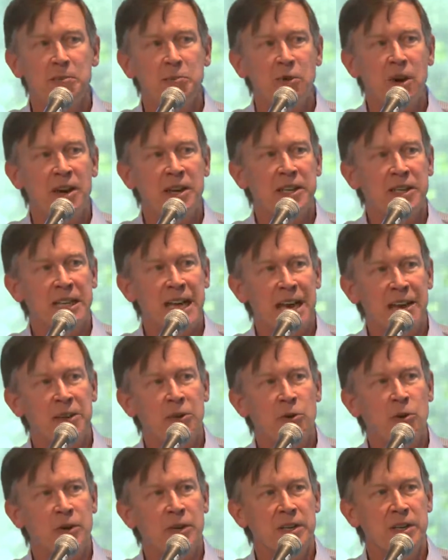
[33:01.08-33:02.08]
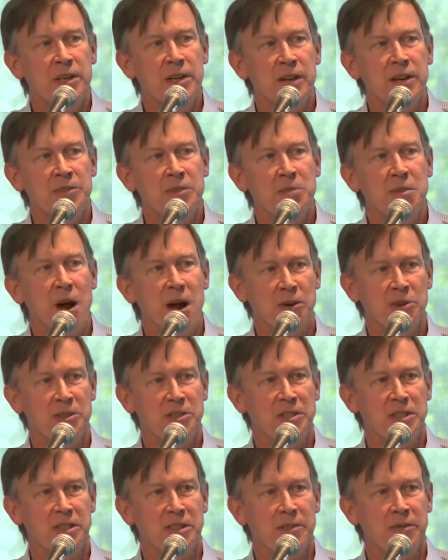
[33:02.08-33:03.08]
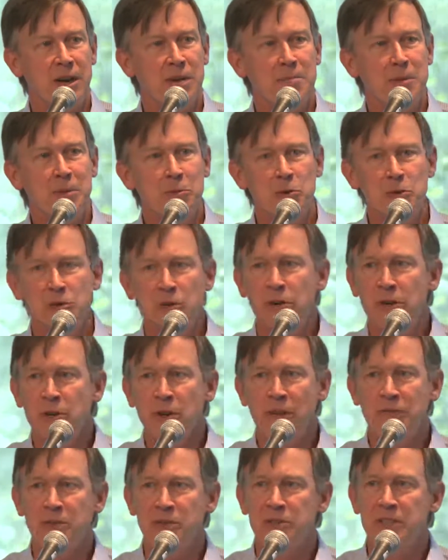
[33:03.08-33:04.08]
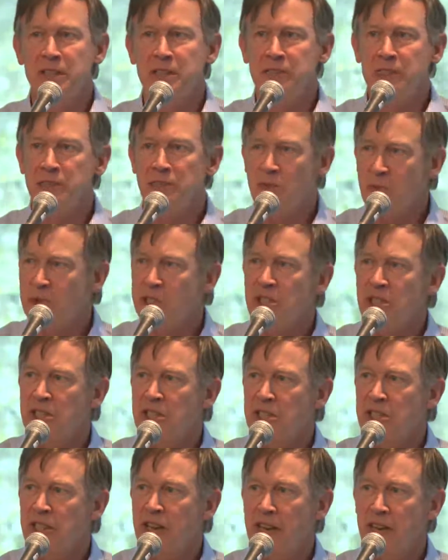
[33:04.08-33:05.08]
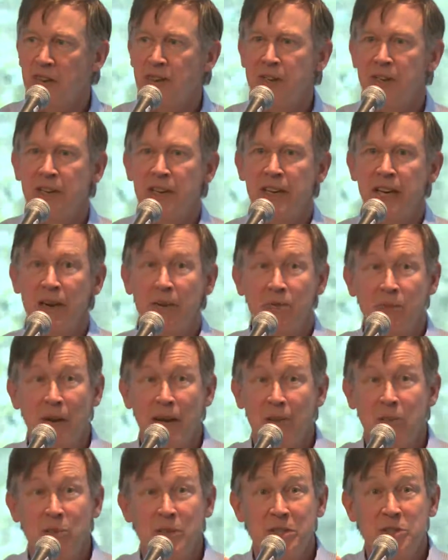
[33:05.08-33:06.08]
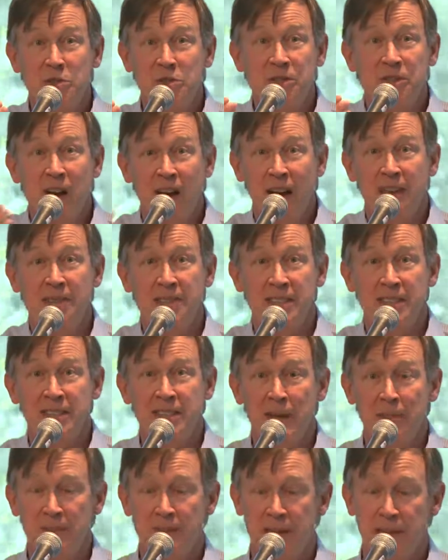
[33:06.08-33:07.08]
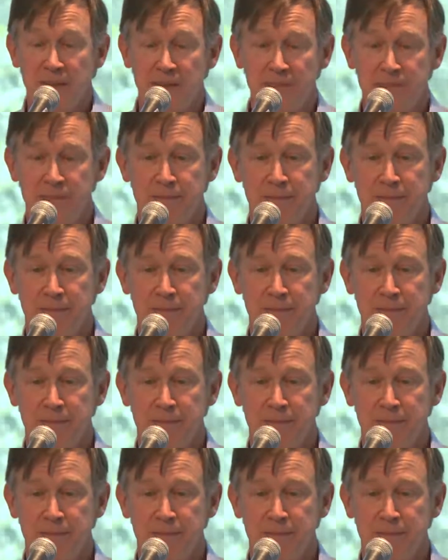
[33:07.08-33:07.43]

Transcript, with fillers: the product category of democracy, right? People are turning off their TV, switching the channel, and, and we should not accept that.